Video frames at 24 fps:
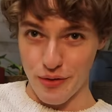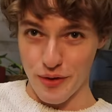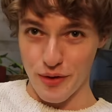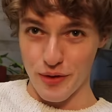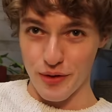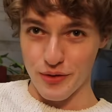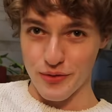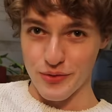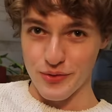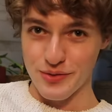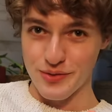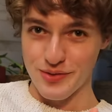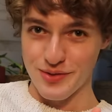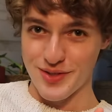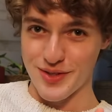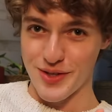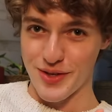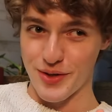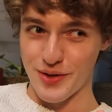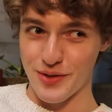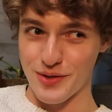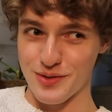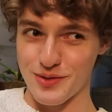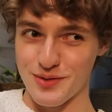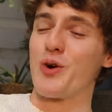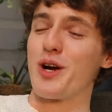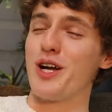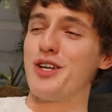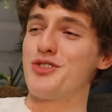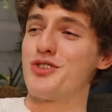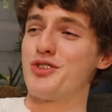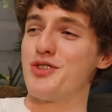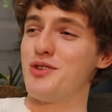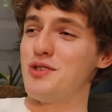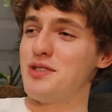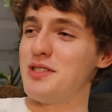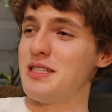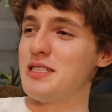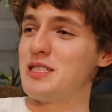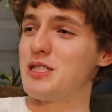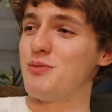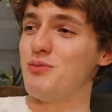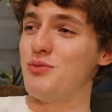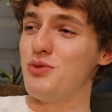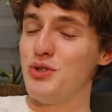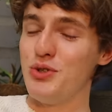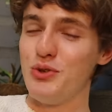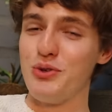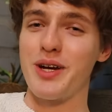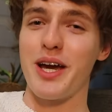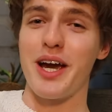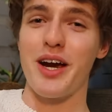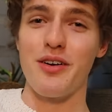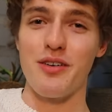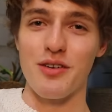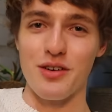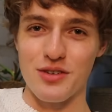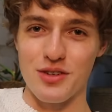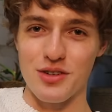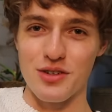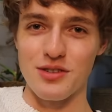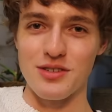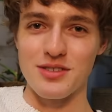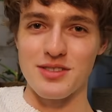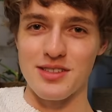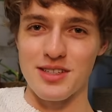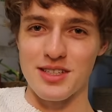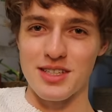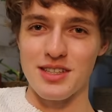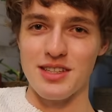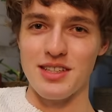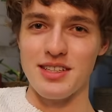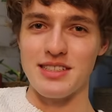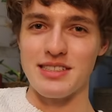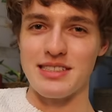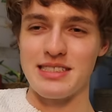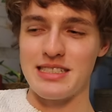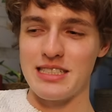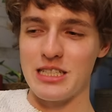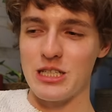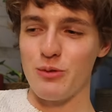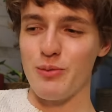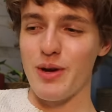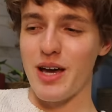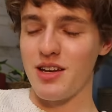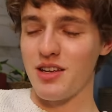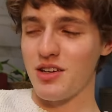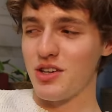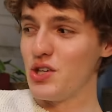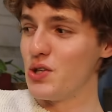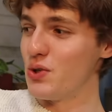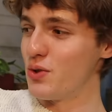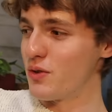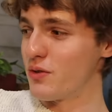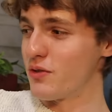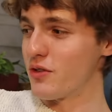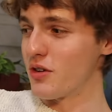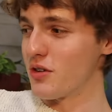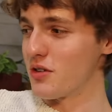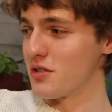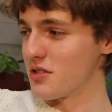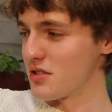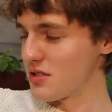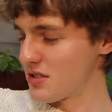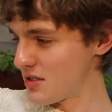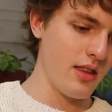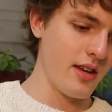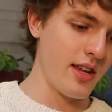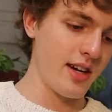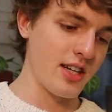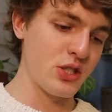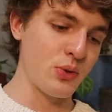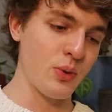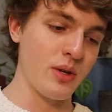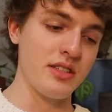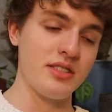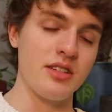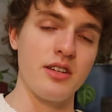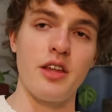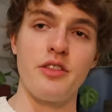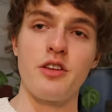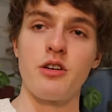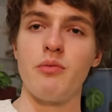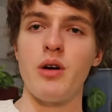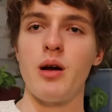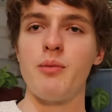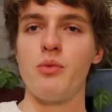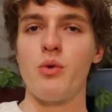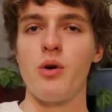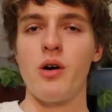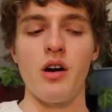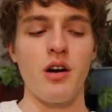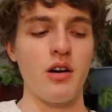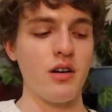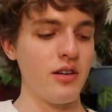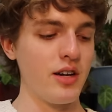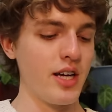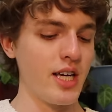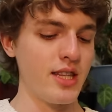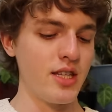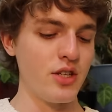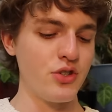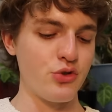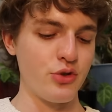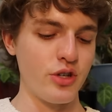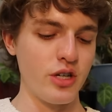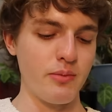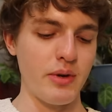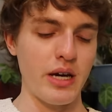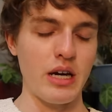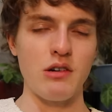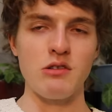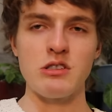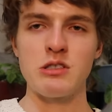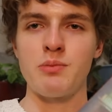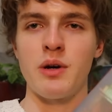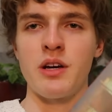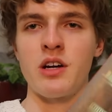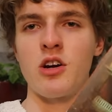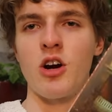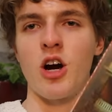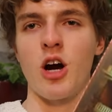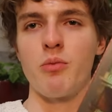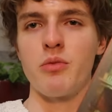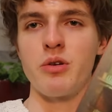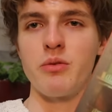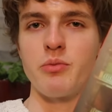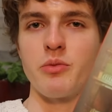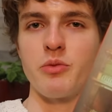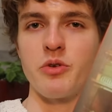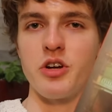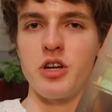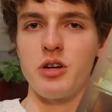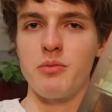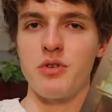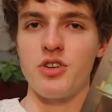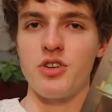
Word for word: though. So we're introducing some new characters into this cinematic universe. The next one is another memoir, In the Dream House by Carmen Maria